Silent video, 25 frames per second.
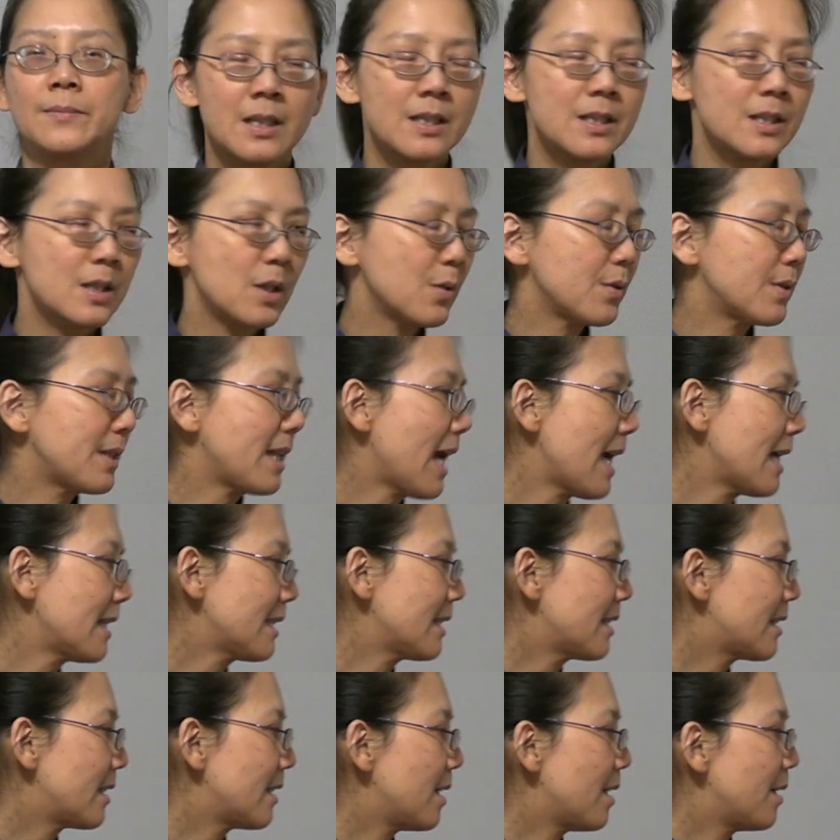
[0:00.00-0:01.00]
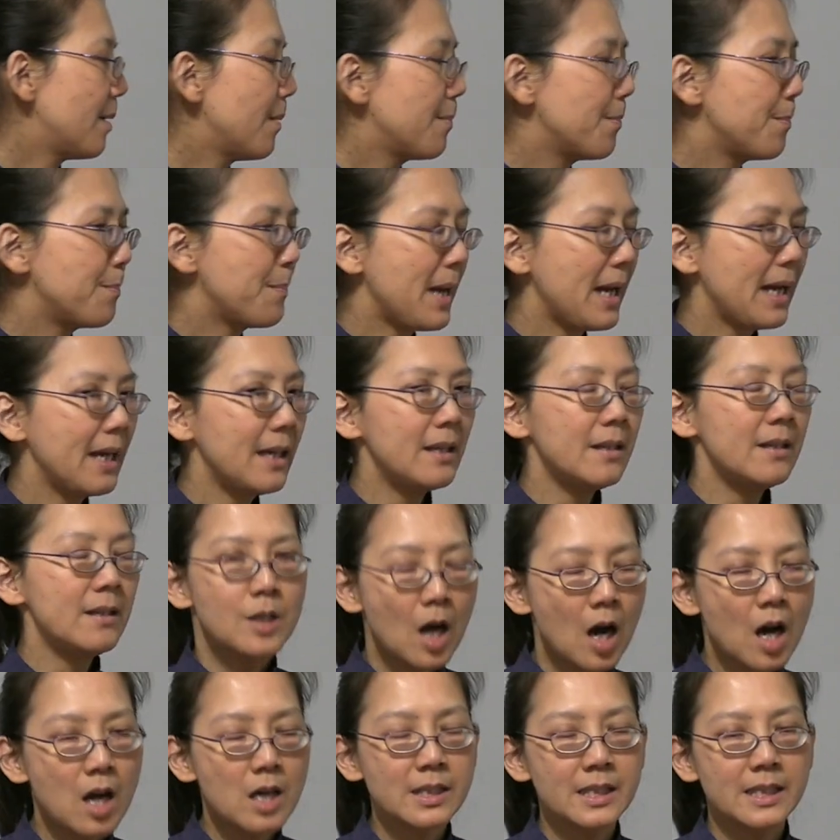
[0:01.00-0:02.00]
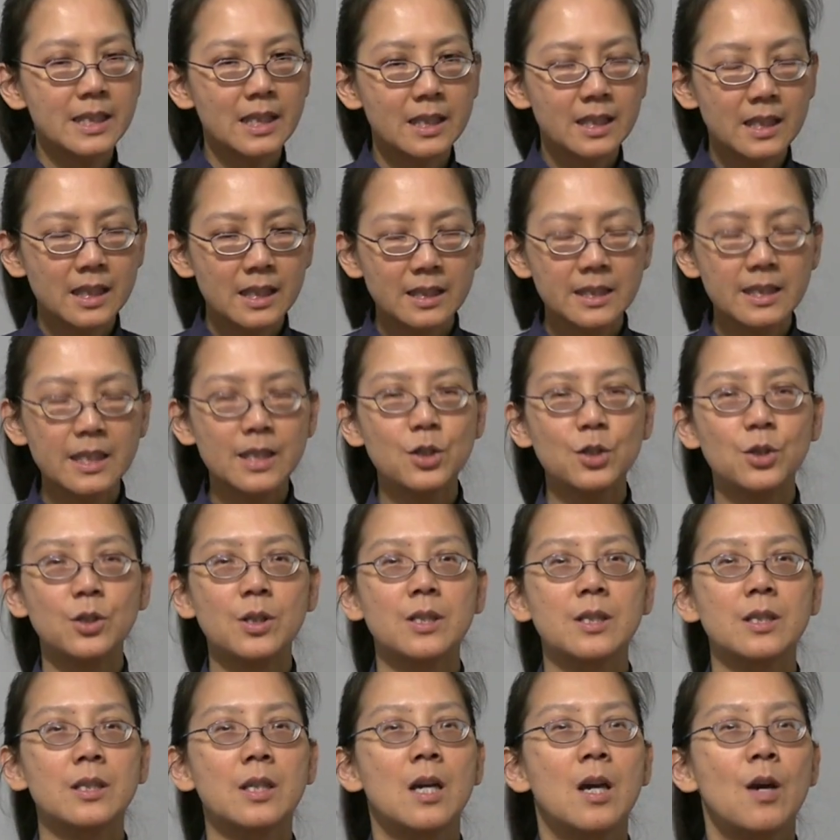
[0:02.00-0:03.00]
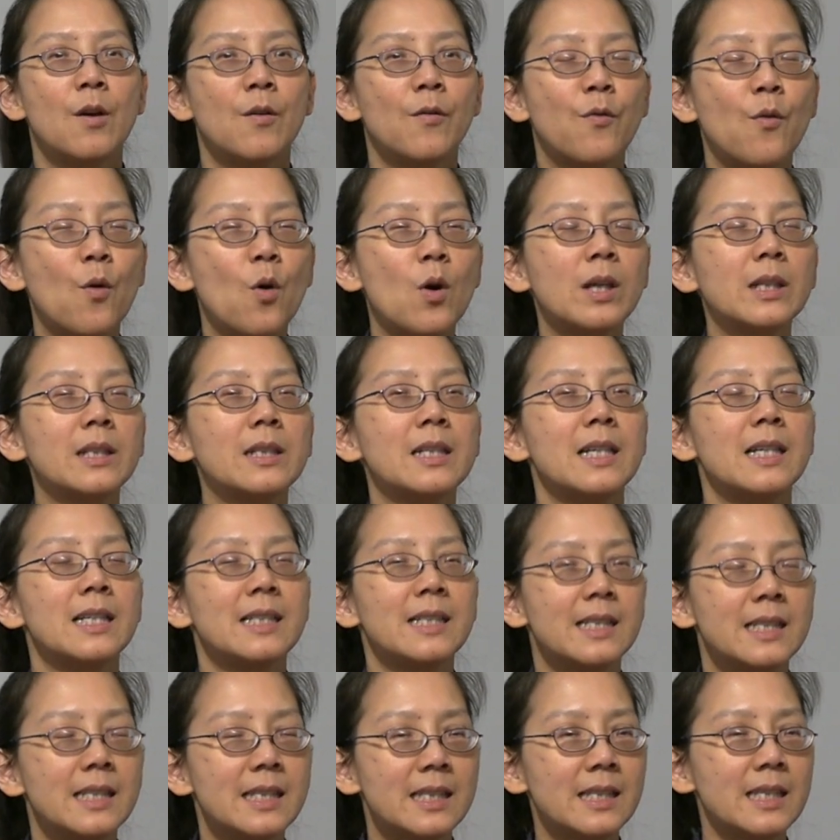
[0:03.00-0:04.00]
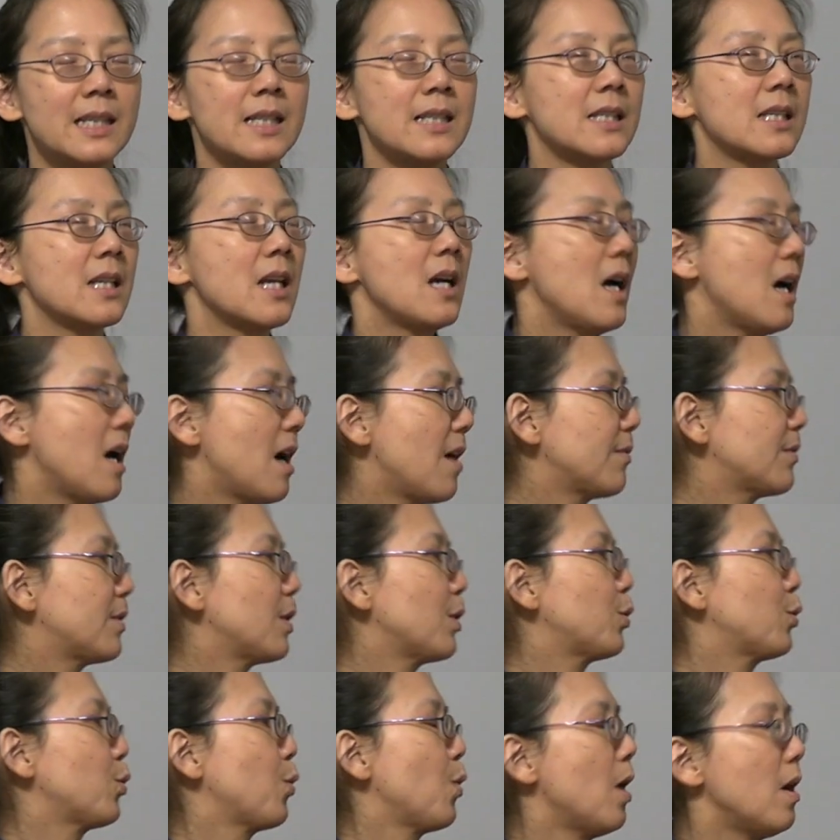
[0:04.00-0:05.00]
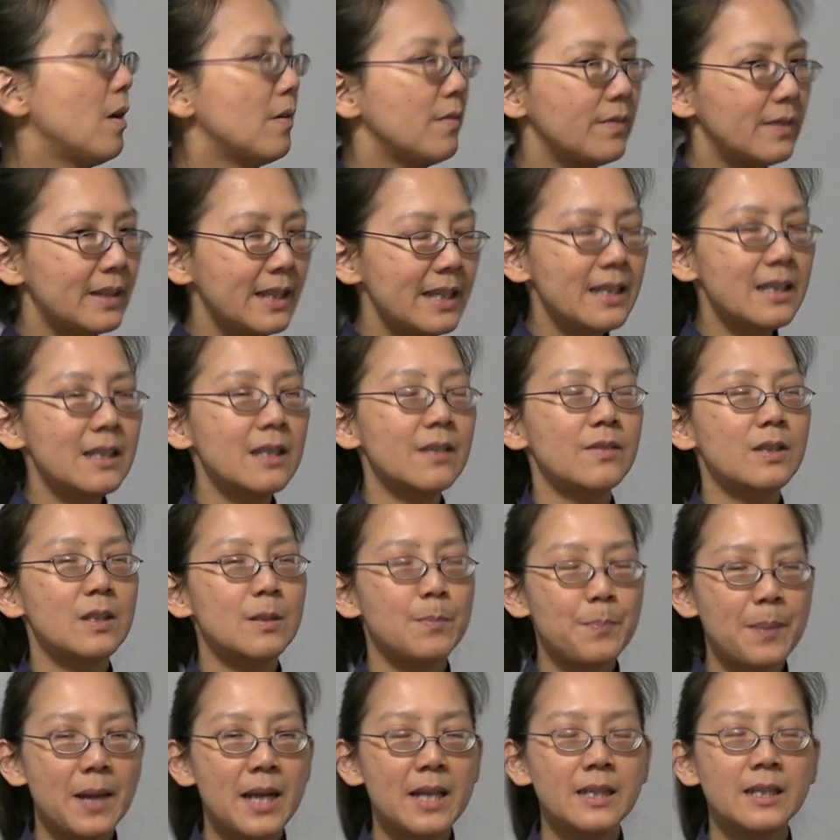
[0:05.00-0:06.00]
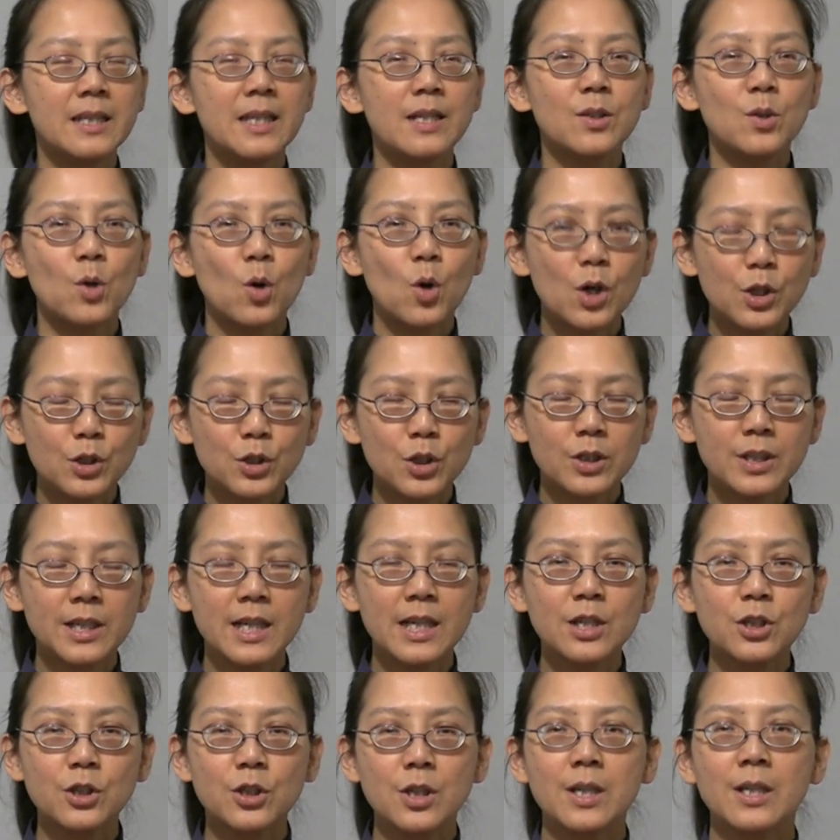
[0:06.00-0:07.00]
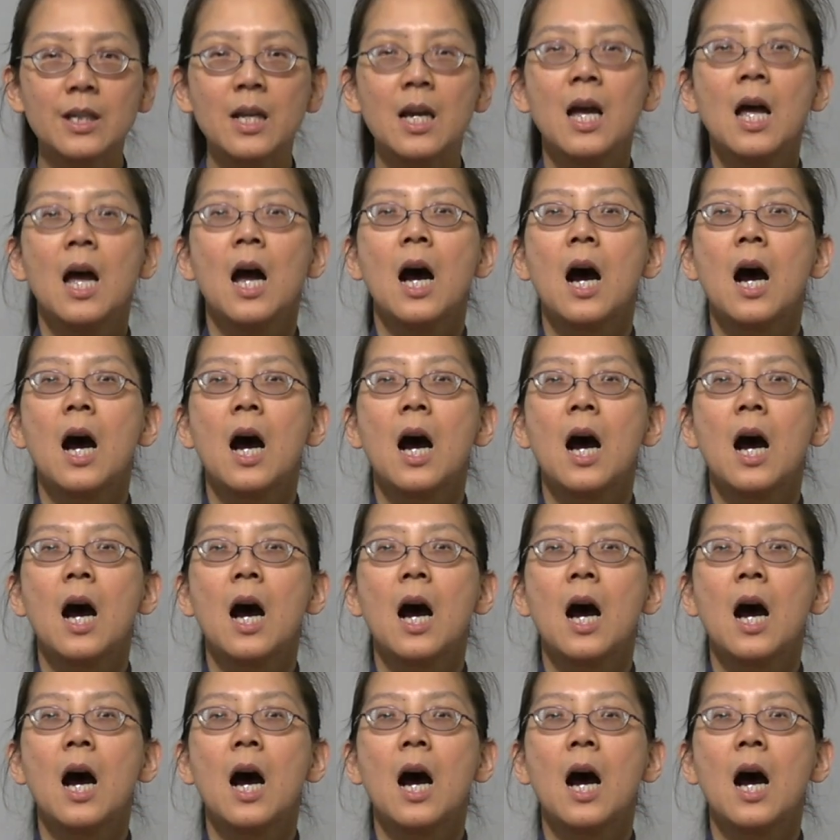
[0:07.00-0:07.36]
So that's the main cause and conditions for the existence of the 12 link of dependent origination,